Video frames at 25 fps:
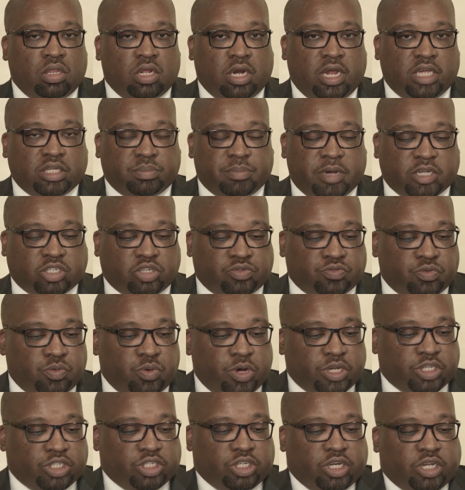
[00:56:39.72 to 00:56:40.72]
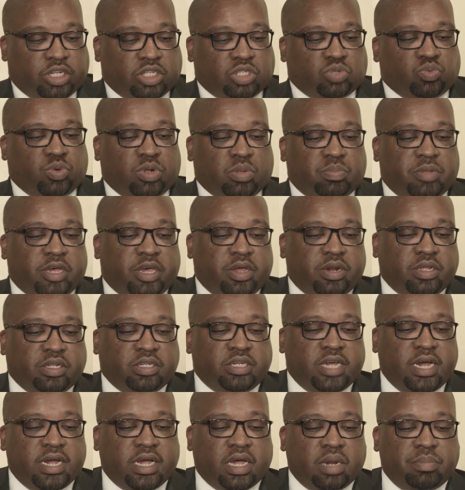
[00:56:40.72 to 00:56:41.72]
The last batch of questions, we'll begin
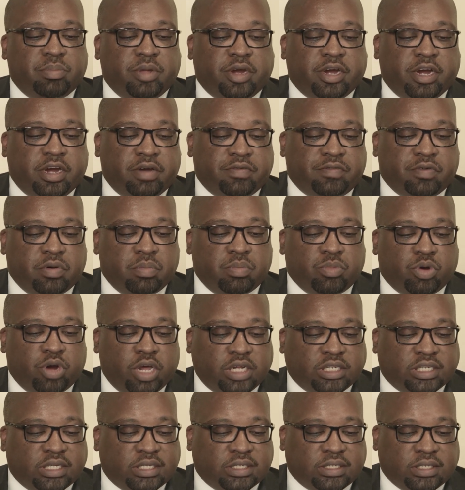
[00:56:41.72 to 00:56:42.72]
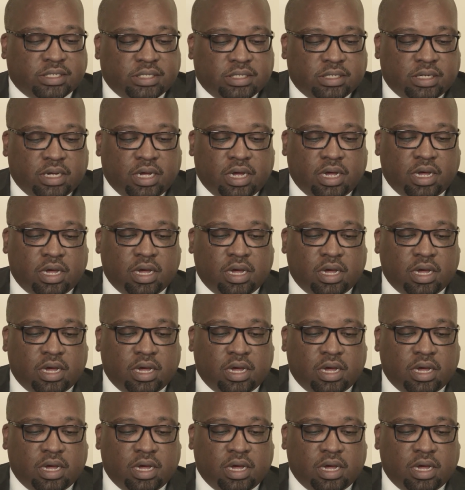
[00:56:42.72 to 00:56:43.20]
with Duncan Mireri from Reuters.